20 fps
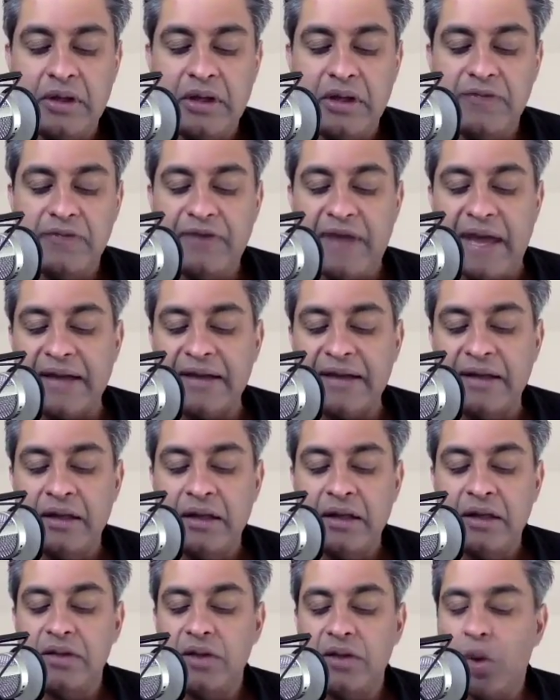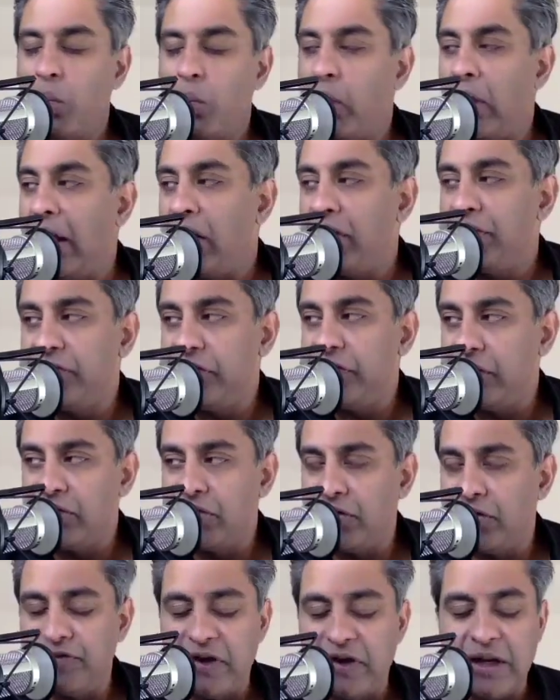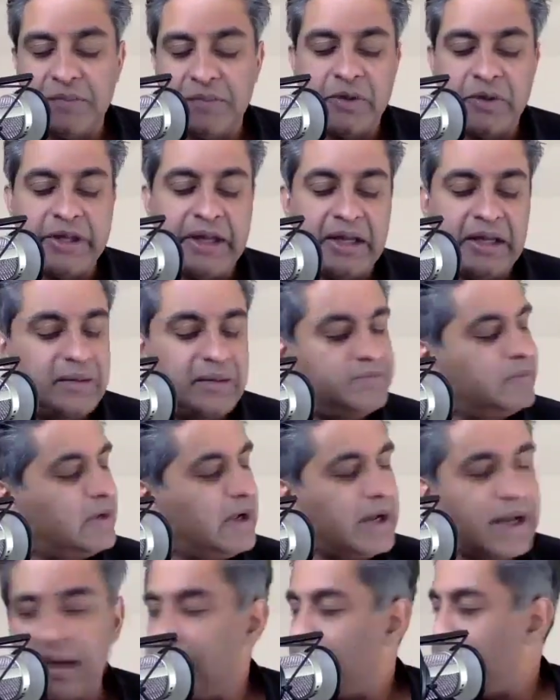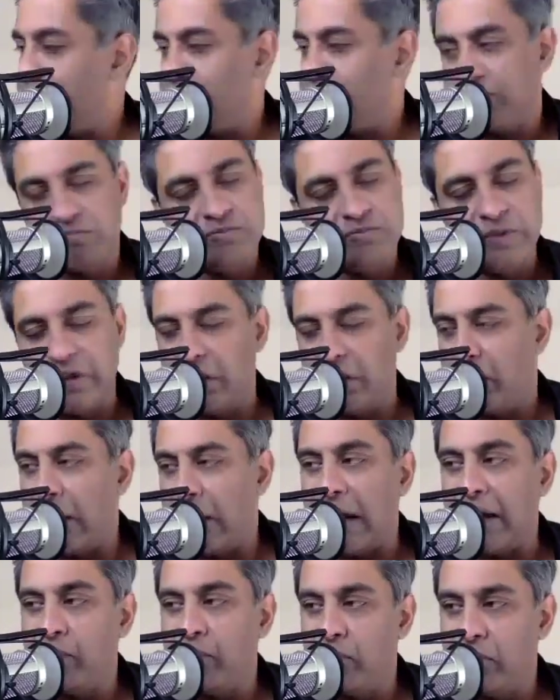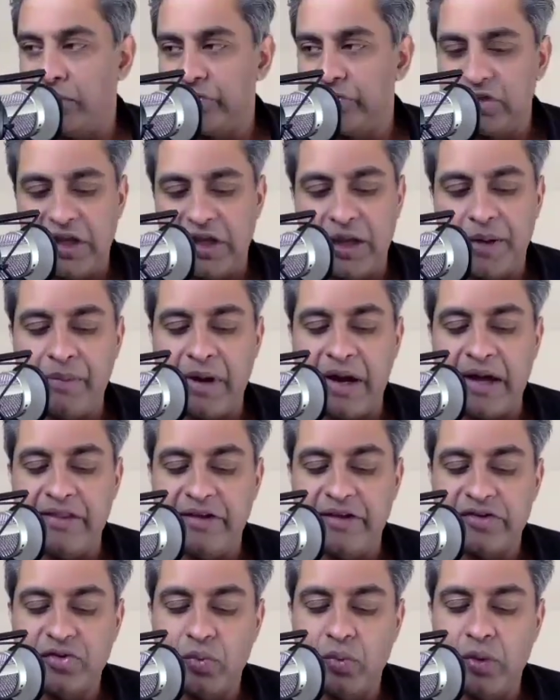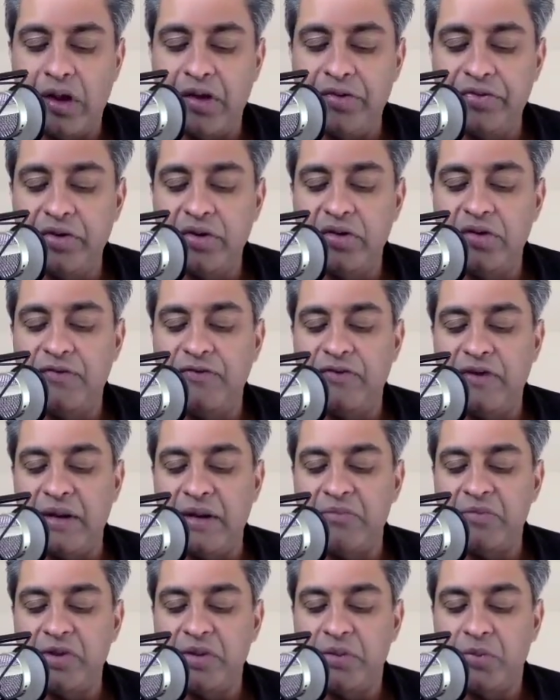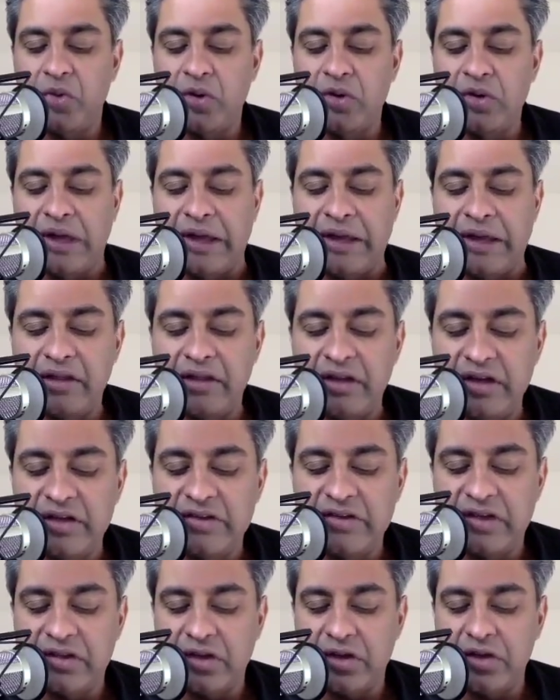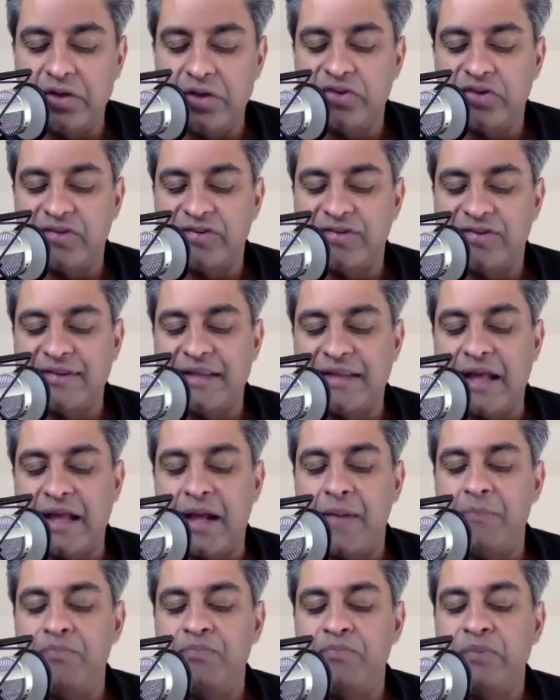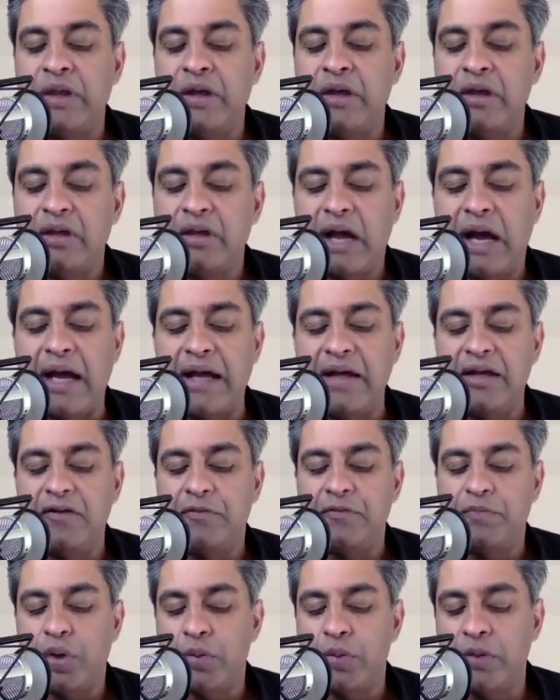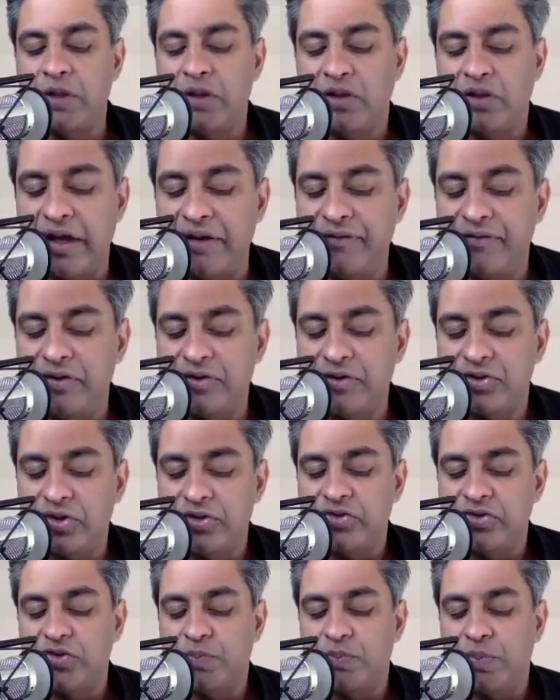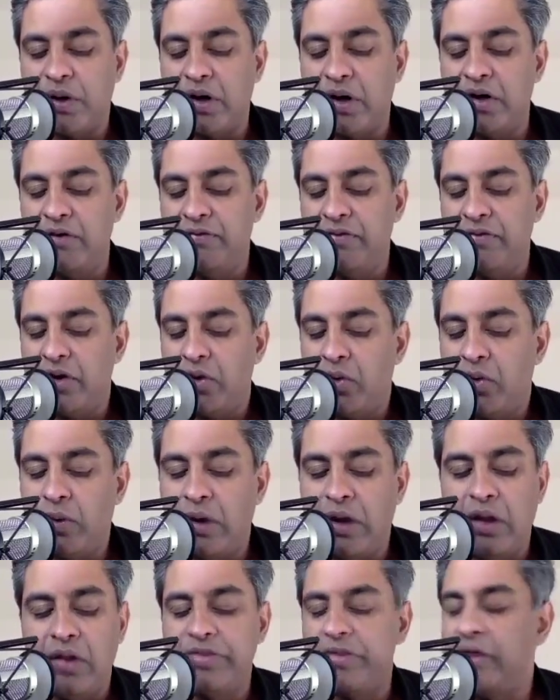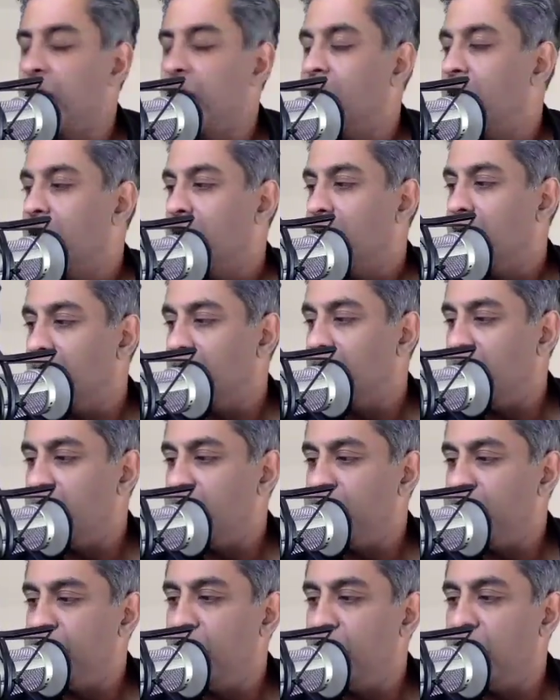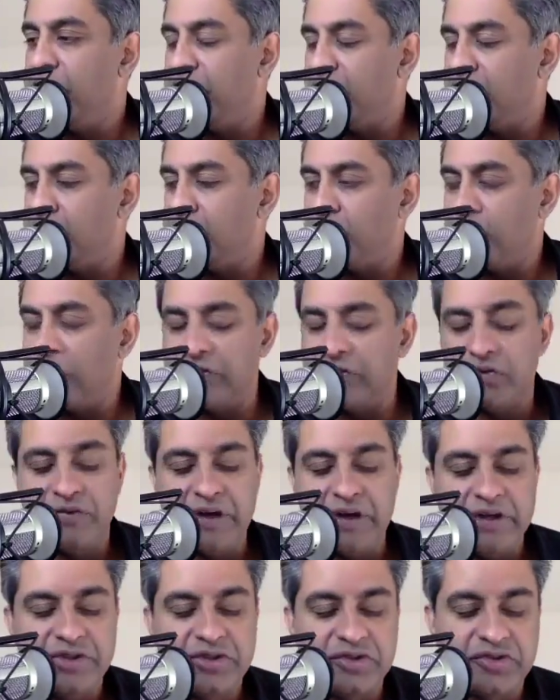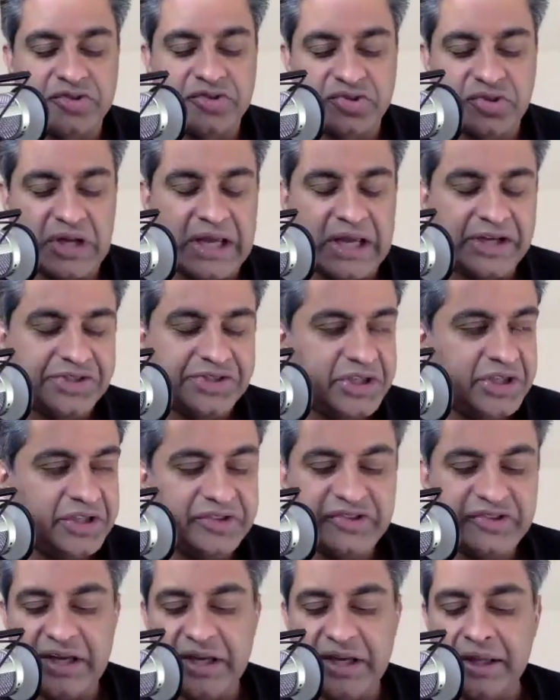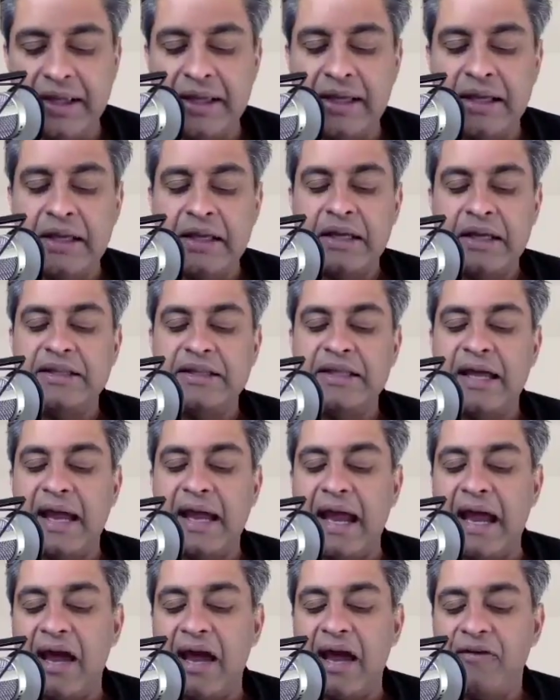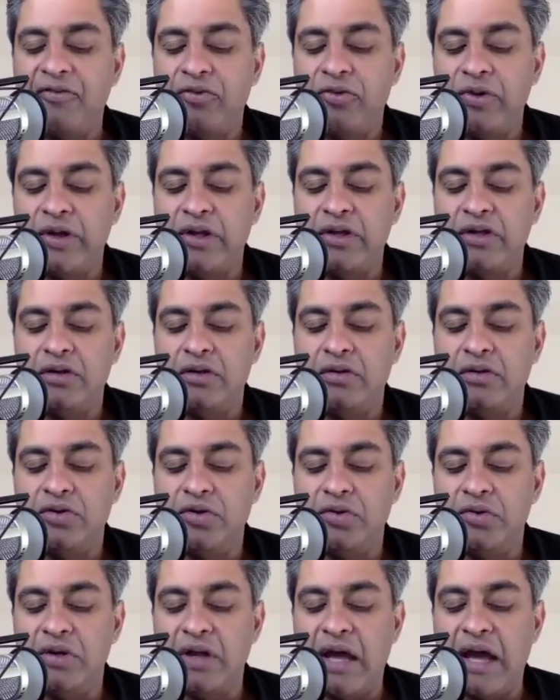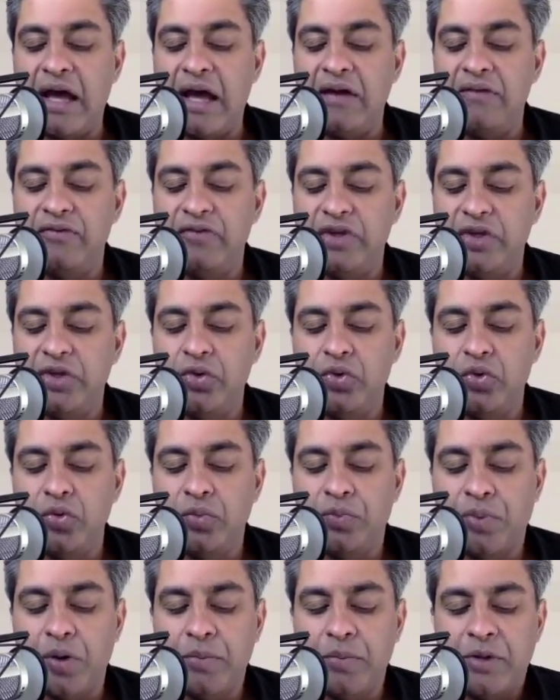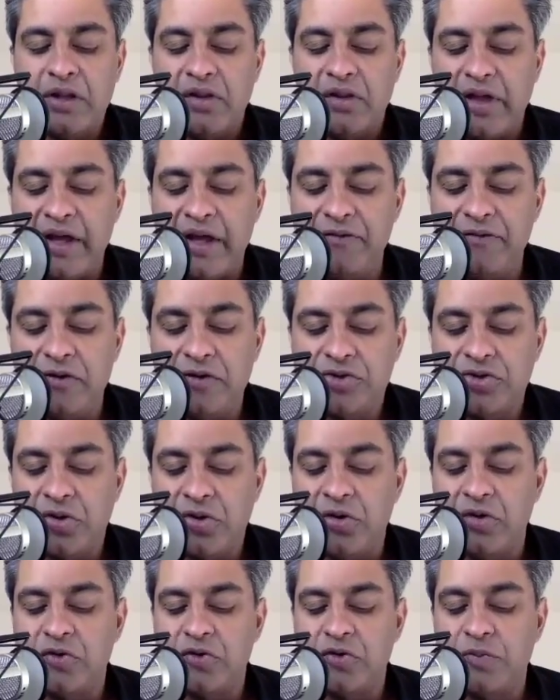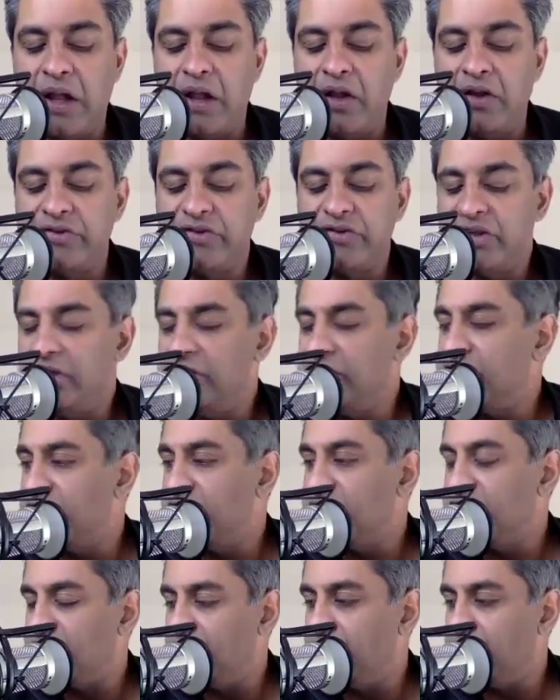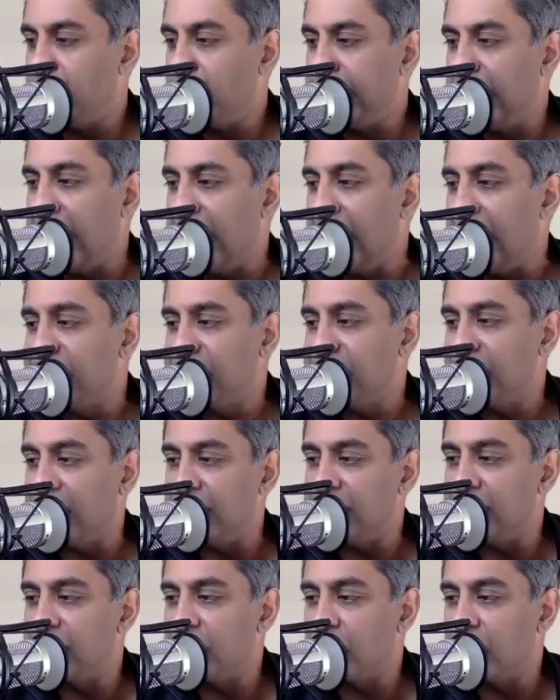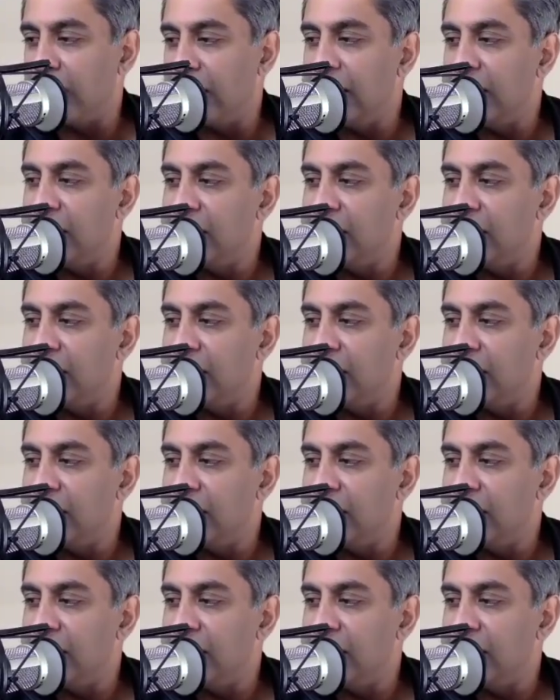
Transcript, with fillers: In fact, the wealthier the family, I you know, I will stand by this. The wealthier the family, the more likely it is that they're using some kind of permanent life insurance as part of their wealth uh, building and preservation strategy. You see, the affluent do not view permanent life insurance policies as simply assets, right?